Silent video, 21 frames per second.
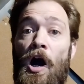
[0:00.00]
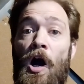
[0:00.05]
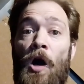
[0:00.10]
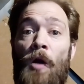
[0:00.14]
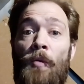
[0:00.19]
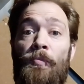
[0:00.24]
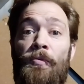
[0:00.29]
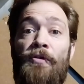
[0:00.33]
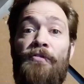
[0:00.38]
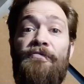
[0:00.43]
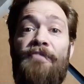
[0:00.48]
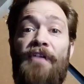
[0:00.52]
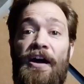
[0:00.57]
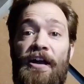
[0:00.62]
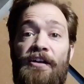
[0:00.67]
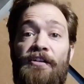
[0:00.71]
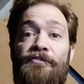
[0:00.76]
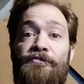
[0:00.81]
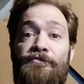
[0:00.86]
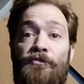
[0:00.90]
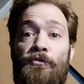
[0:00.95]
are
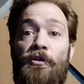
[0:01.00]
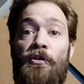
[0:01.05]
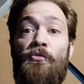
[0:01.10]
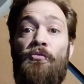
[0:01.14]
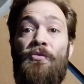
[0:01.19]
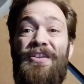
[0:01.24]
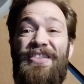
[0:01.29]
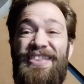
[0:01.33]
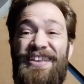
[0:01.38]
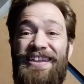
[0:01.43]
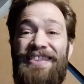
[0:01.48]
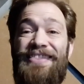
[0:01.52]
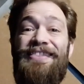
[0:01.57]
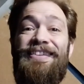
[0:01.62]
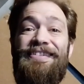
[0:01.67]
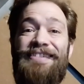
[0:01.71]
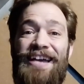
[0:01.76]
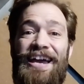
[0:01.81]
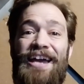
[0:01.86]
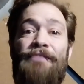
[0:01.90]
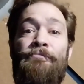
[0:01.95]
provided for within
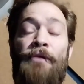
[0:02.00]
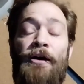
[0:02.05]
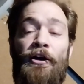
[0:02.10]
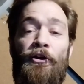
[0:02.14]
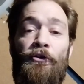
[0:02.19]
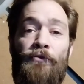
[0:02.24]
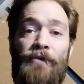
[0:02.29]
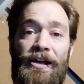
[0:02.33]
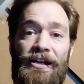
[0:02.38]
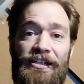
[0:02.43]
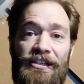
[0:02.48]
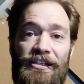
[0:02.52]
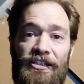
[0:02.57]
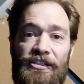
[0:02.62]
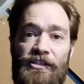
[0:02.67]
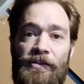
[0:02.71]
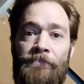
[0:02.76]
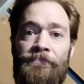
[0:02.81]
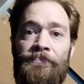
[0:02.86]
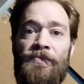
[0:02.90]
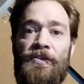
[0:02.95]
the 10 mile
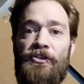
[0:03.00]
radius.